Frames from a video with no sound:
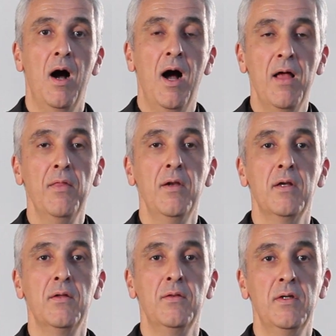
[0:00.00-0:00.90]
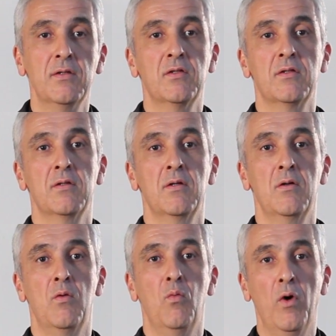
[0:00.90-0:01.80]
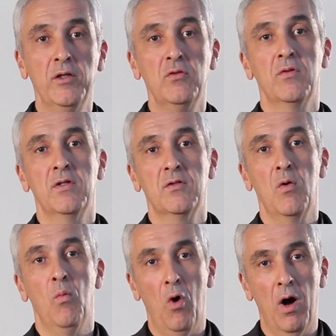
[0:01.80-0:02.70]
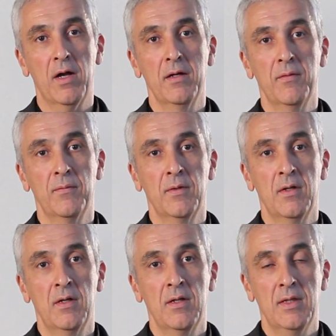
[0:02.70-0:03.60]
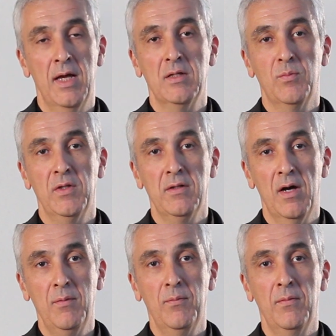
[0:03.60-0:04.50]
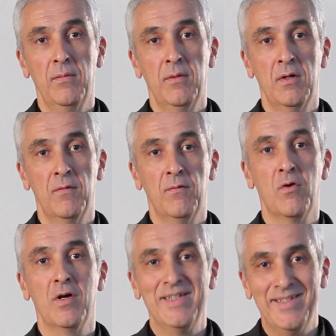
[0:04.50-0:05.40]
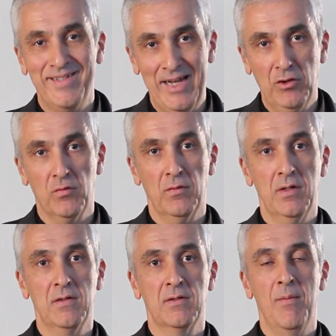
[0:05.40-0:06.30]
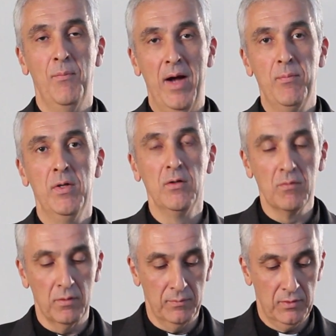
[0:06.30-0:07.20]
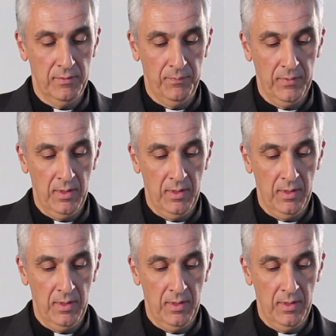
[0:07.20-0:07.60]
On this wondrous walk that has been done for centuries by pilgrims,